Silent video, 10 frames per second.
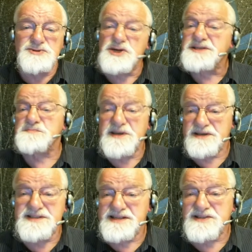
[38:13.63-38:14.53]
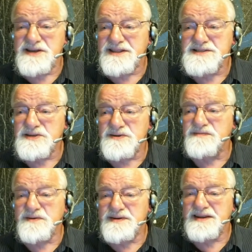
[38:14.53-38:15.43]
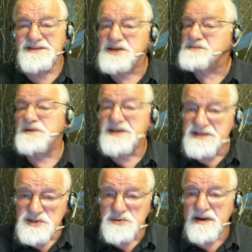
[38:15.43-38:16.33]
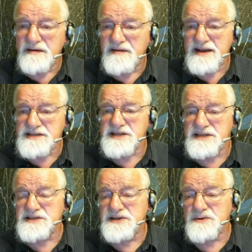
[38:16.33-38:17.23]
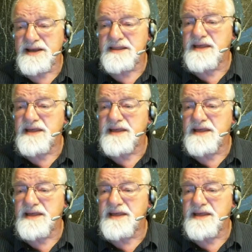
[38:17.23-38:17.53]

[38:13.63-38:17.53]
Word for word: just because it's on the server and just because you have access to it.